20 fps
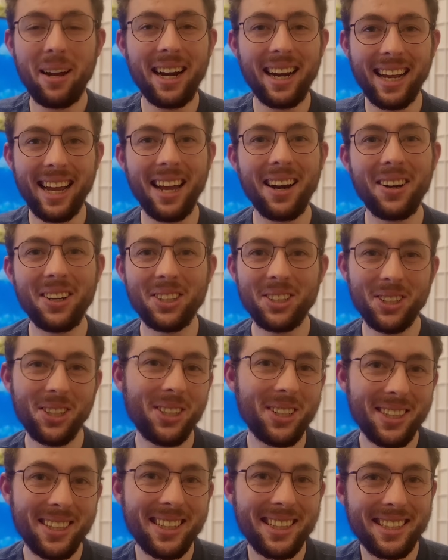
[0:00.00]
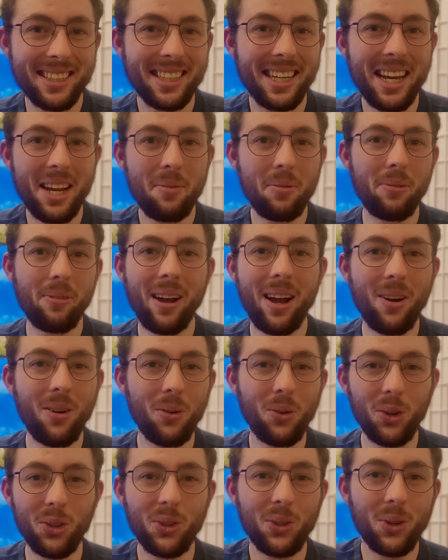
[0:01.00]
I cannot show you this game without
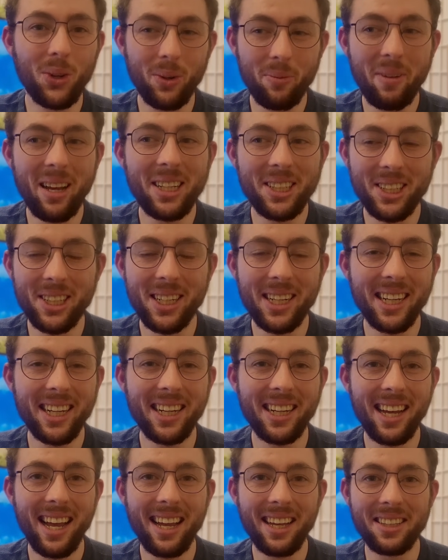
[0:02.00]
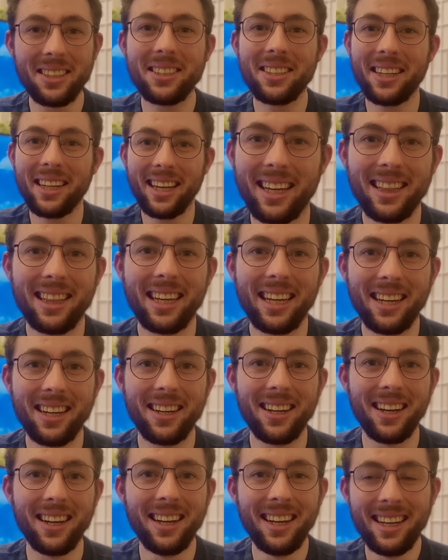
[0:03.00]
also mentioning its
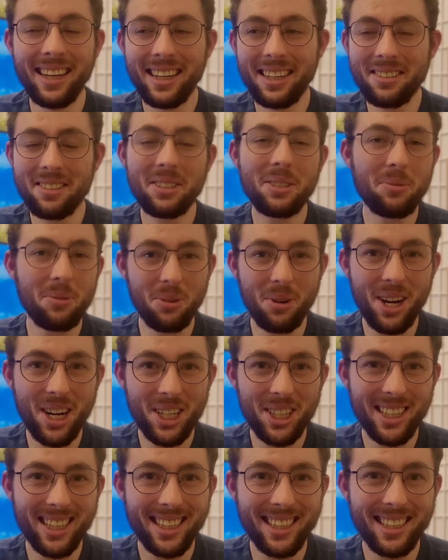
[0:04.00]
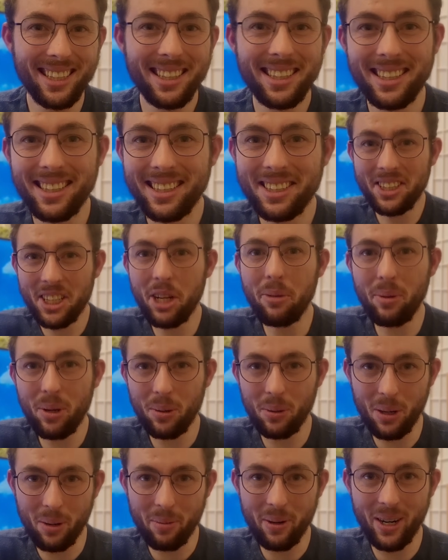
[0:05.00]
clear inspiration: Chibi
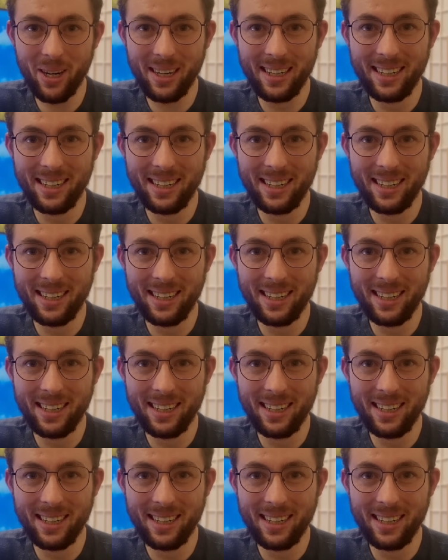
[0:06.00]
Robo.